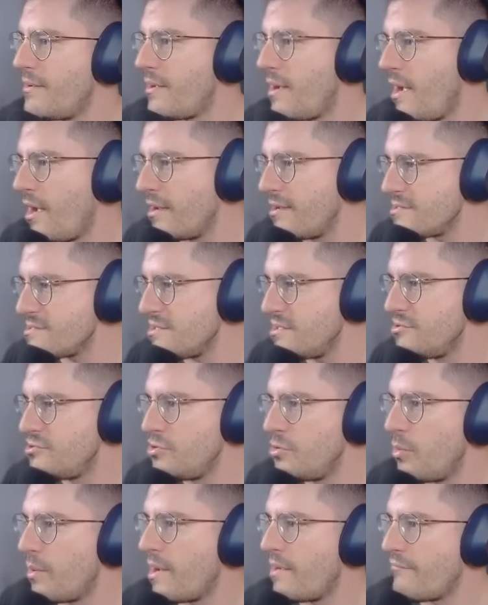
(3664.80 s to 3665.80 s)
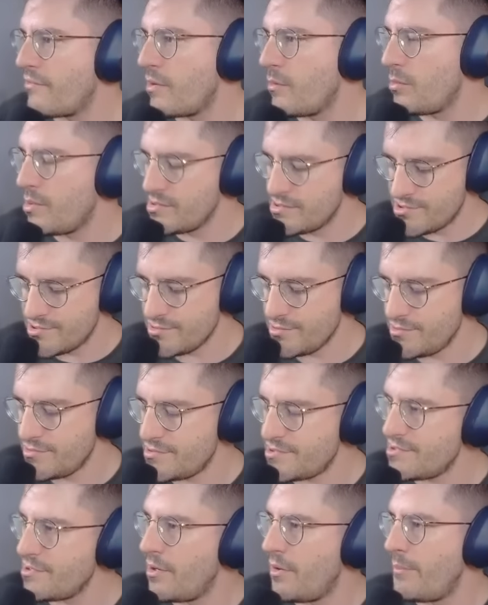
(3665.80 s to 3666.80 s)
I honestly do whatever I want to.
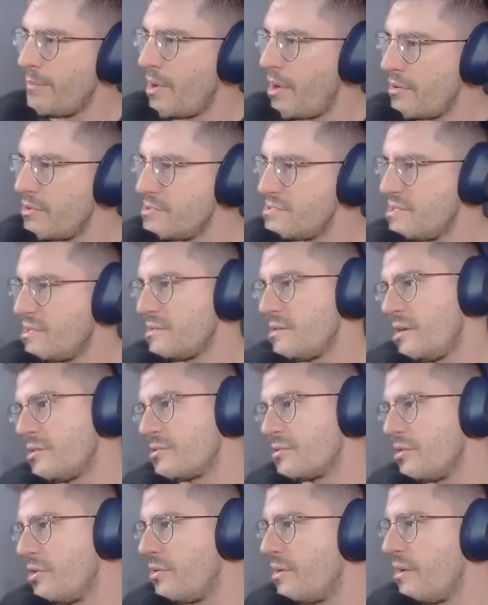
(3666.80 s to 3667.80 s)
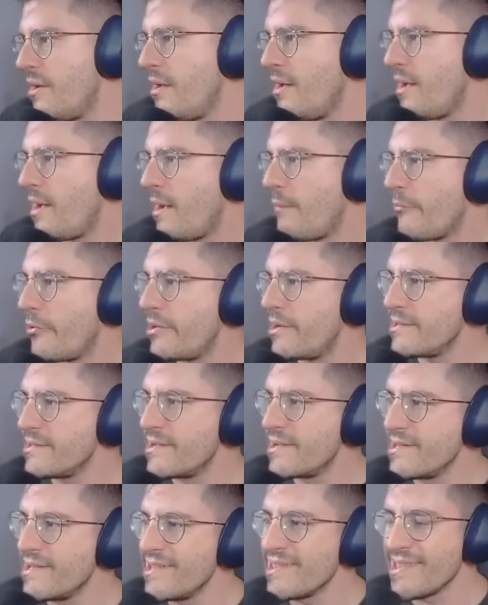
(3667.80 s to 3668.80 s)
So I'm not using Cloud Code. I'm going to
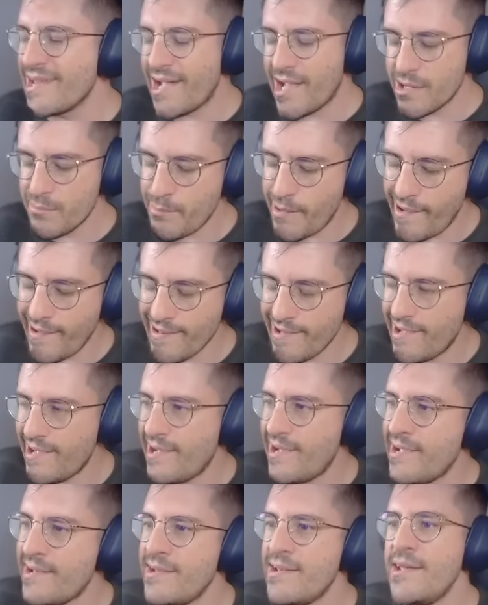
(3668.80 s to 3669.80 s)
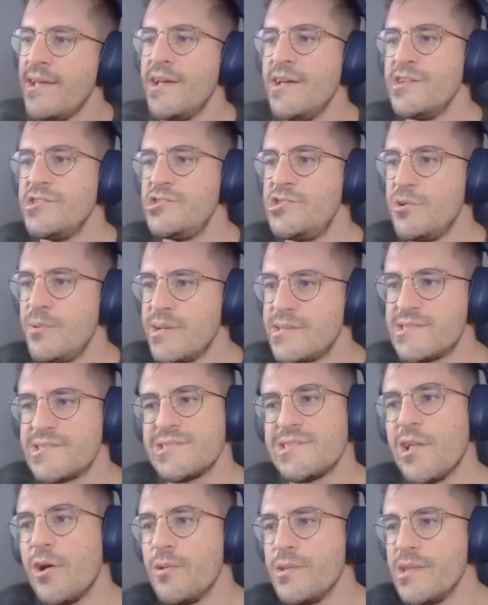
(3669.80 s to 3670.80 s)
literally line by line, do it
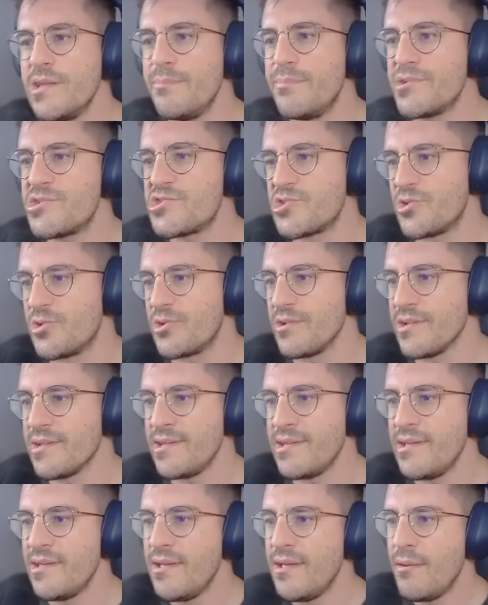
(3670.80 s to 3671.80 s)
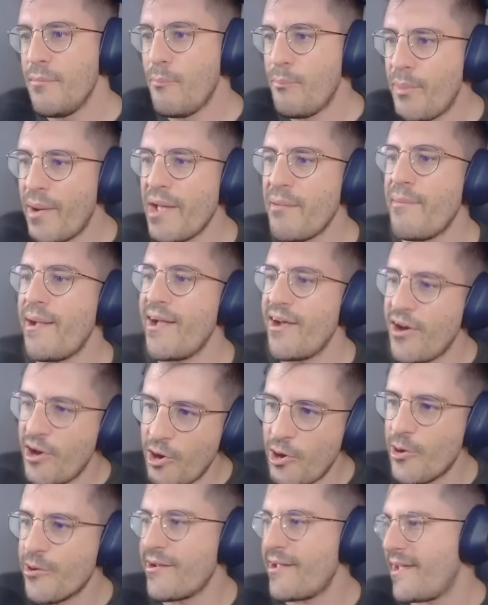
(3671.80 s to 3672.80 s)
slowly but surely by my
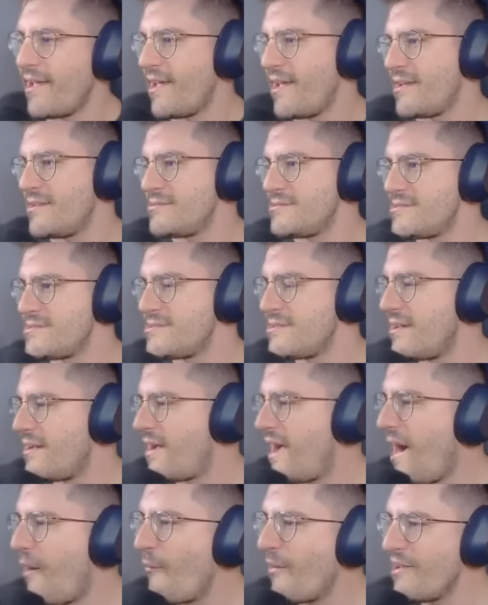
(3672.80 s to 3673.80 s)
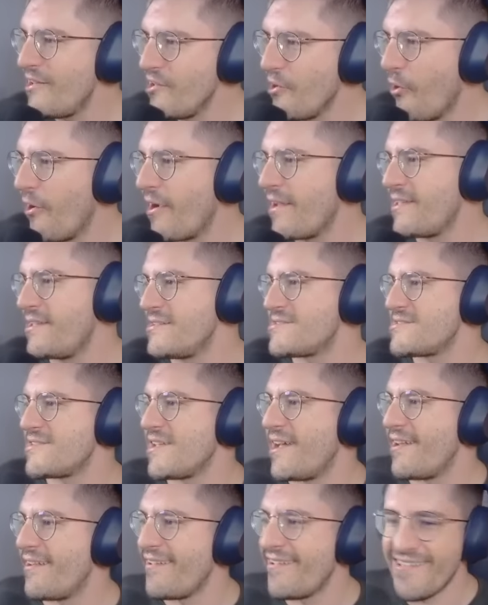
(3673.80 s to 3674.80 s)
own hands. How annoying is that?